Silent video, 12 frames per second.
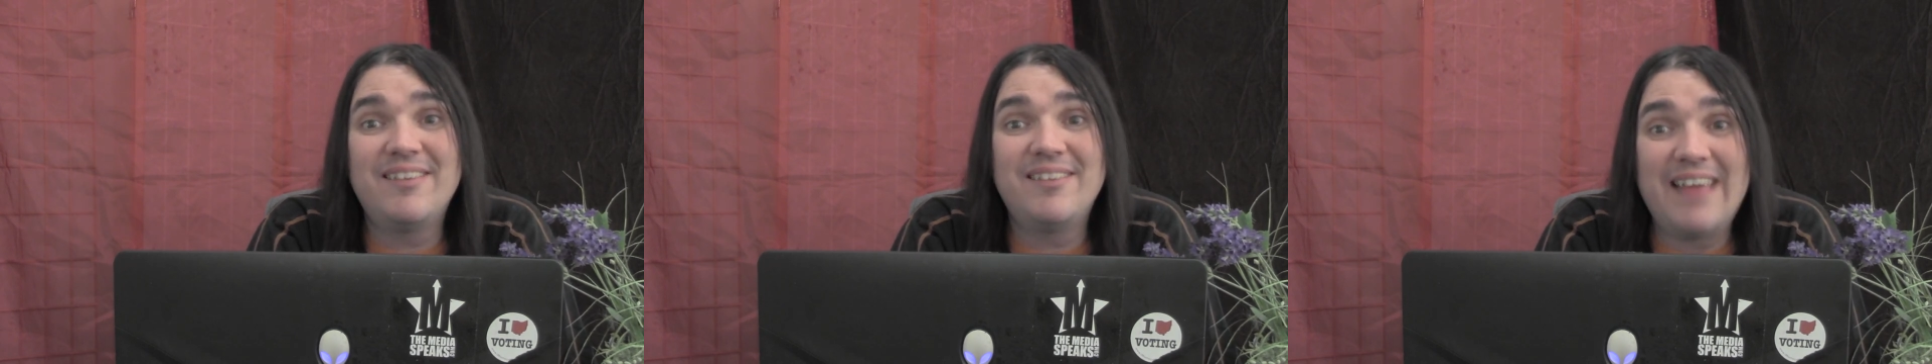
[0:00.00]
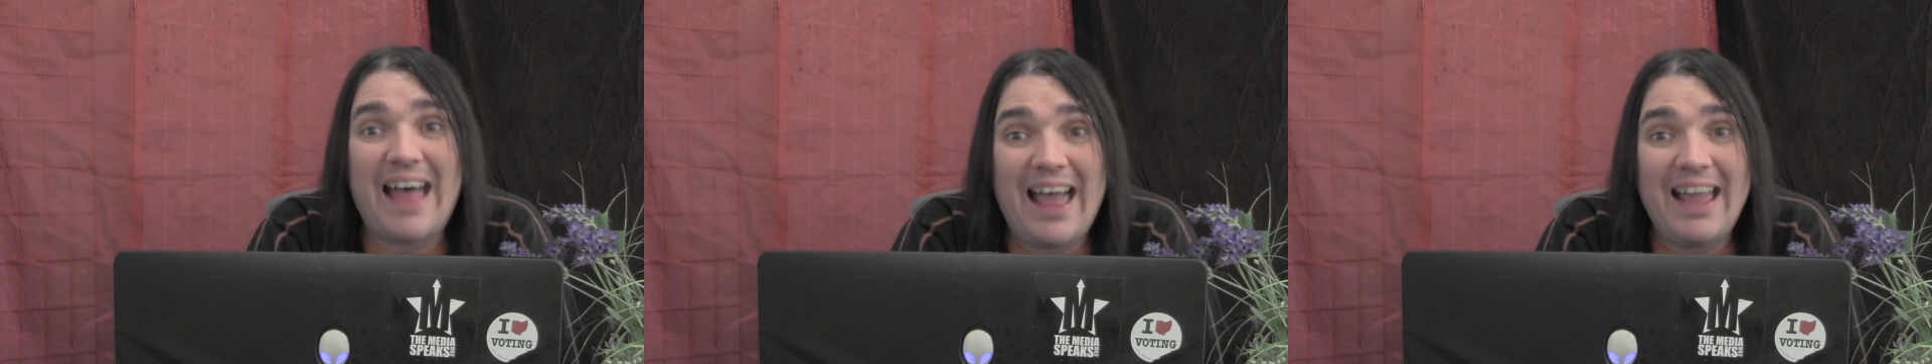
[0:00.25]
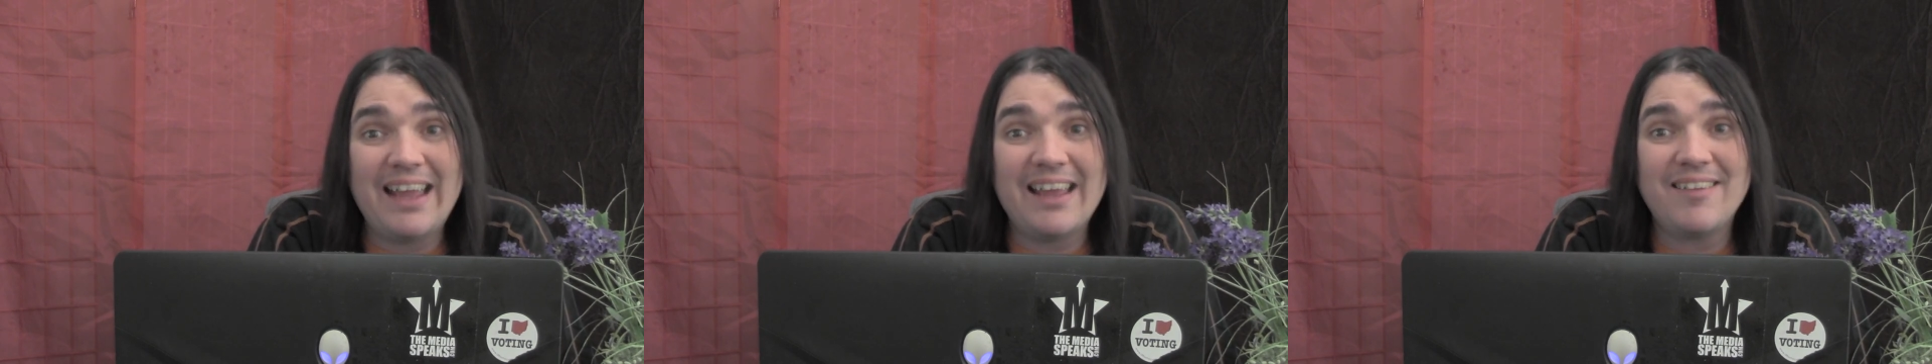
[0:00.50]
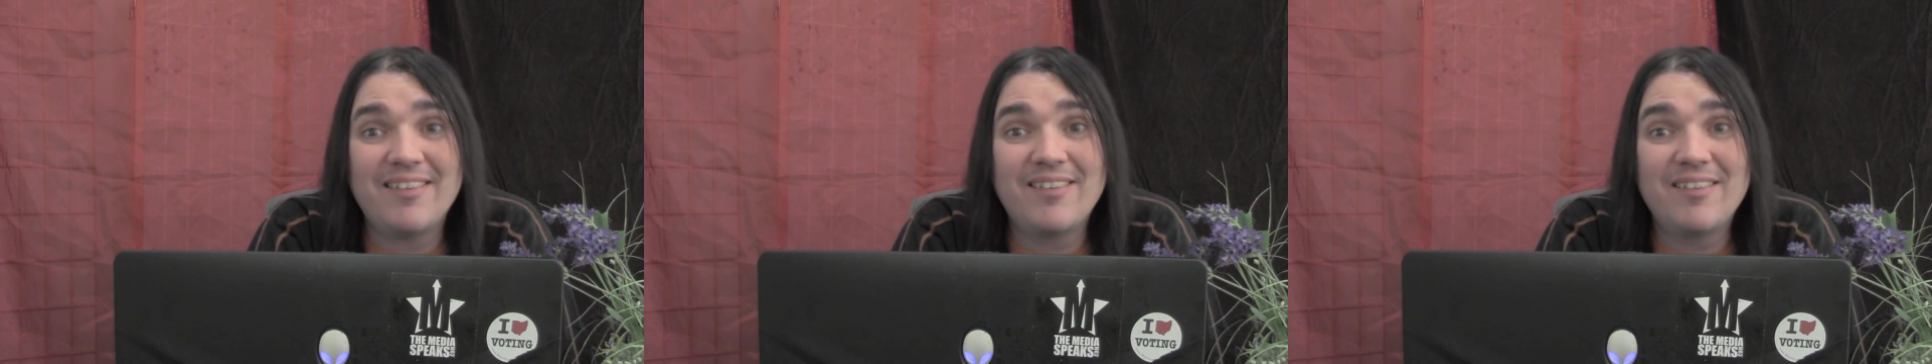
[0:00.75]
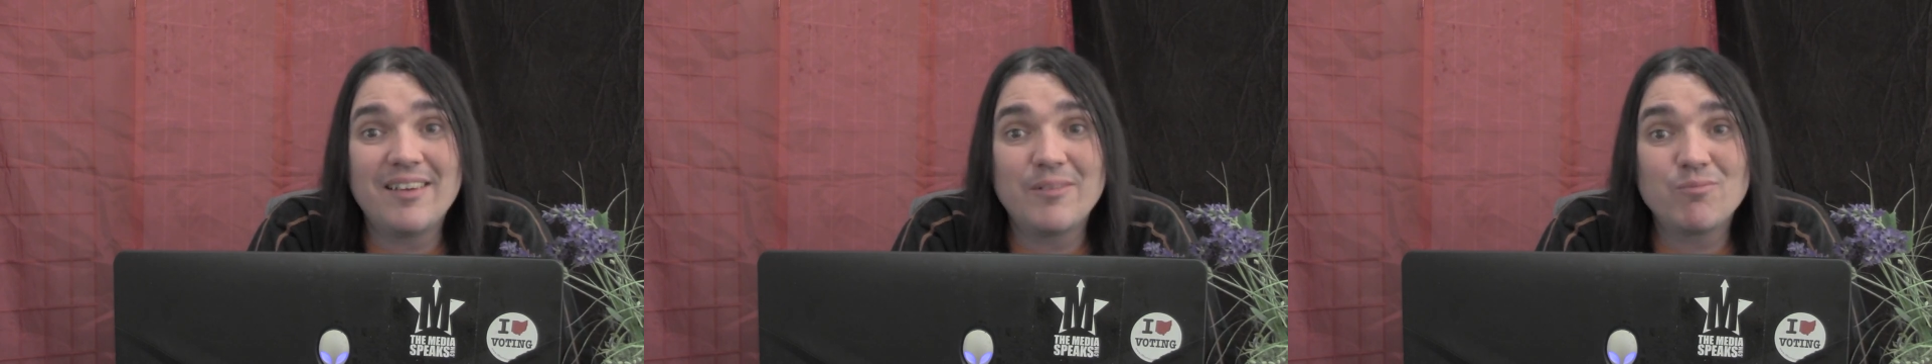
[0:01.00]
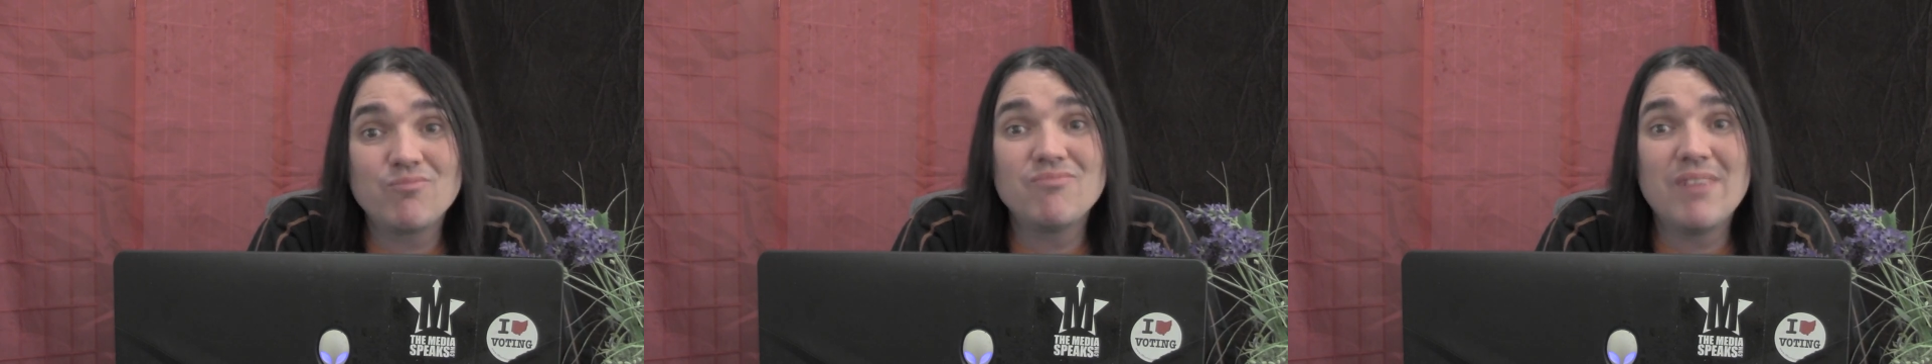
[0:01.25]
science
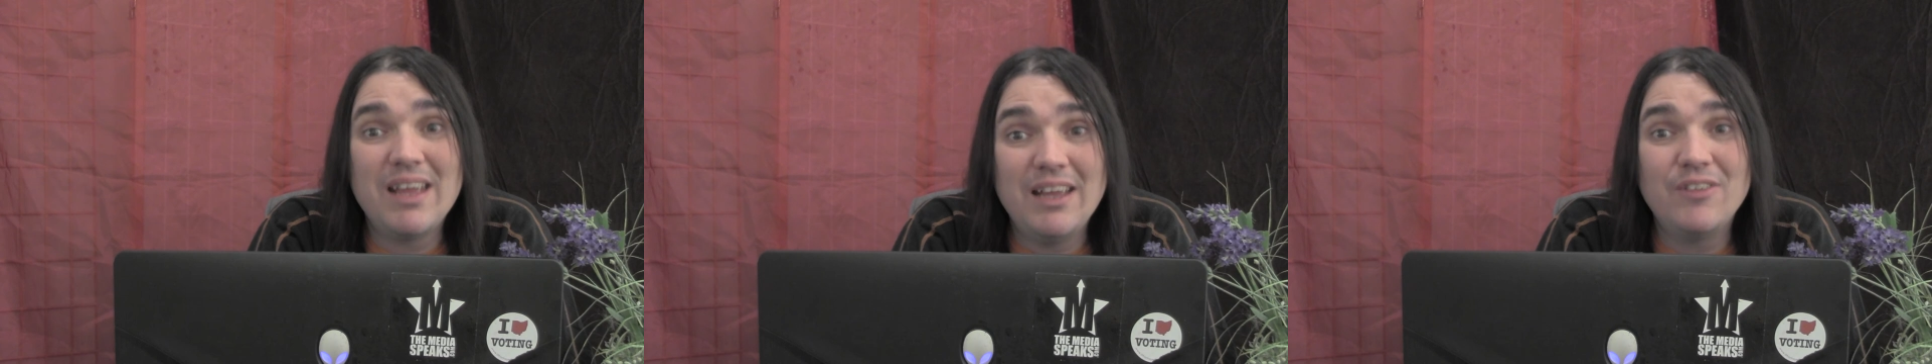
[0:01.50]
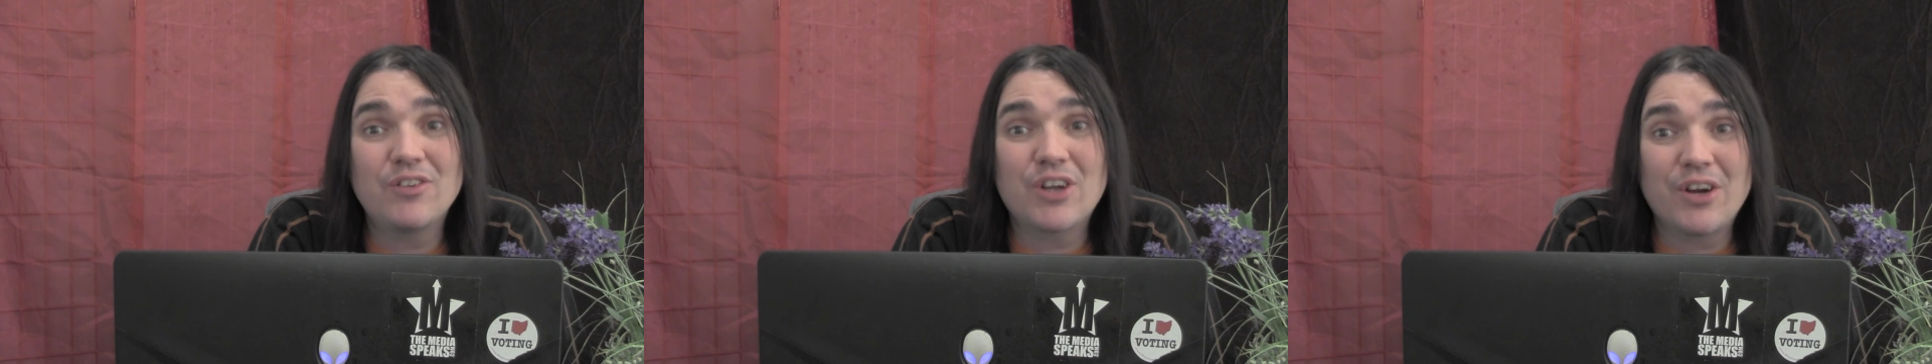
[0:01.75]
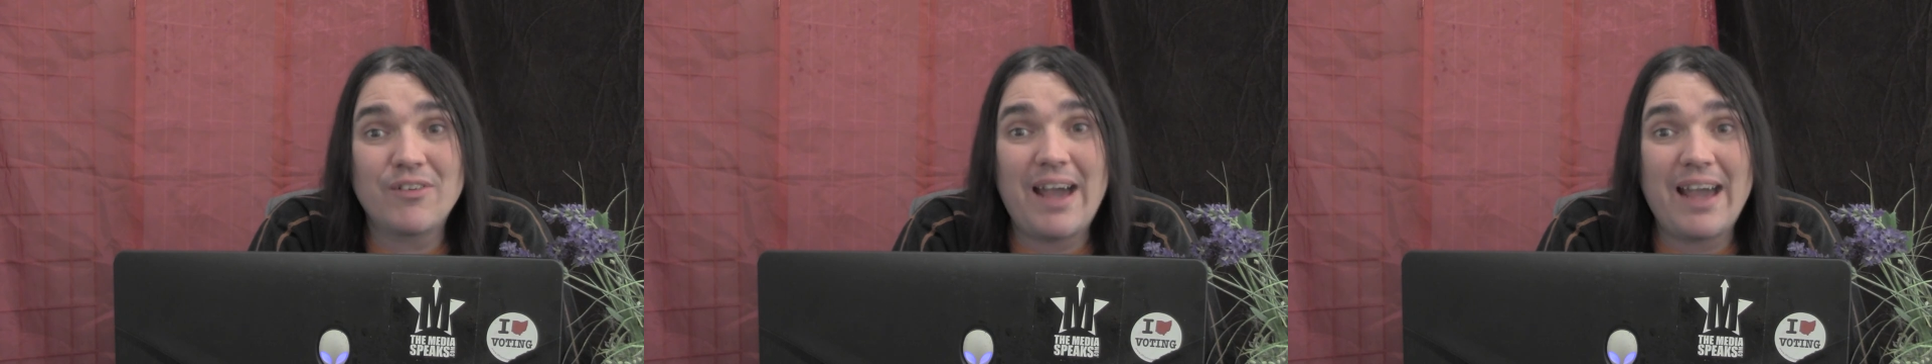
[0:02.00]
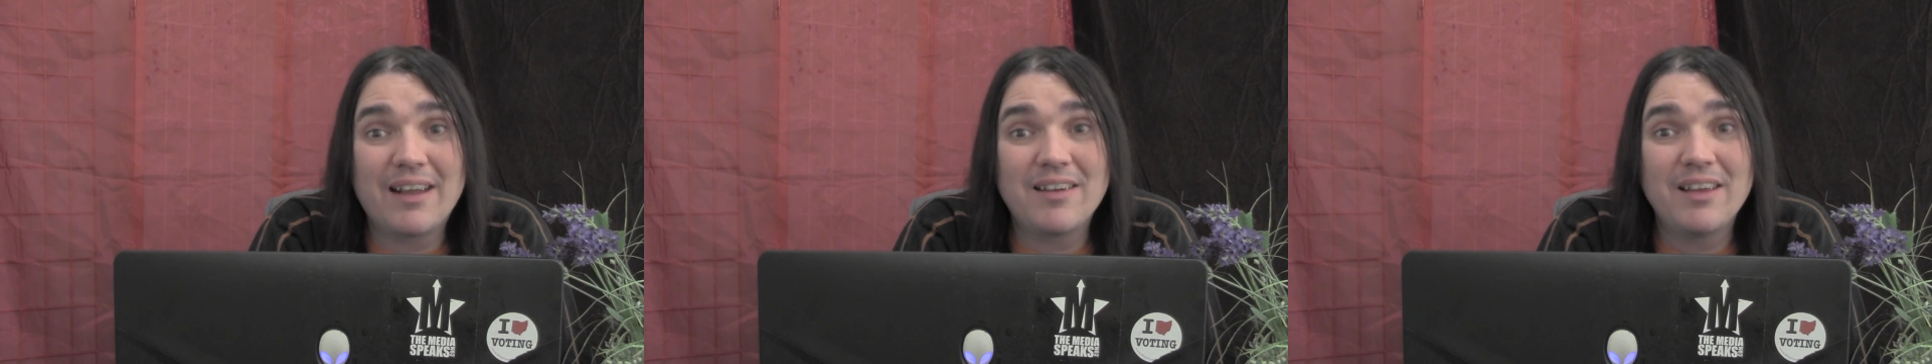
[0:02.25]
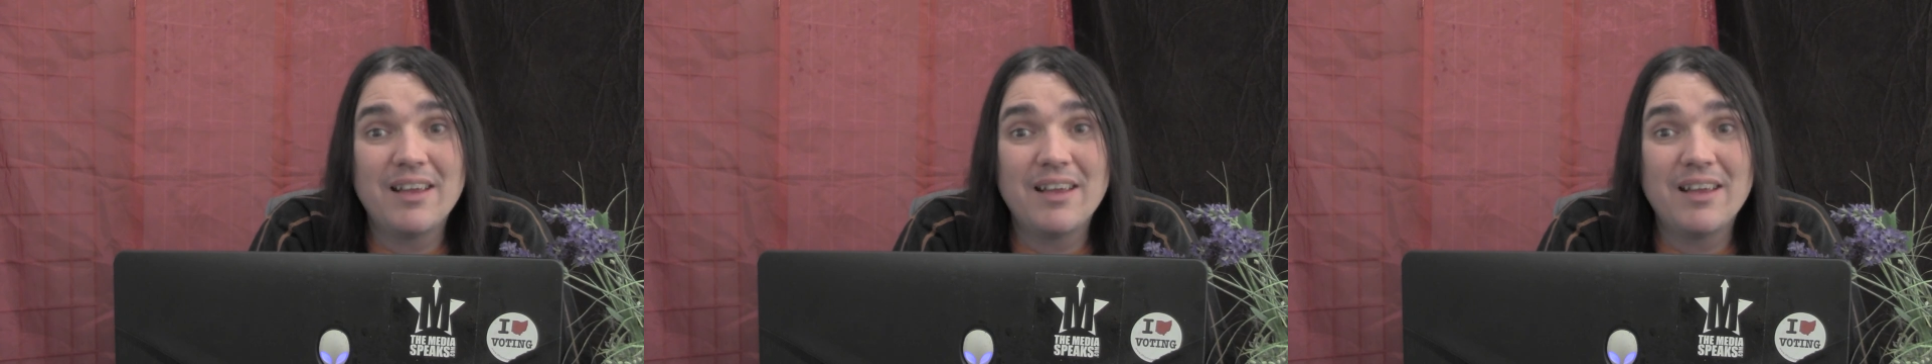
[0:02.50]
is correct.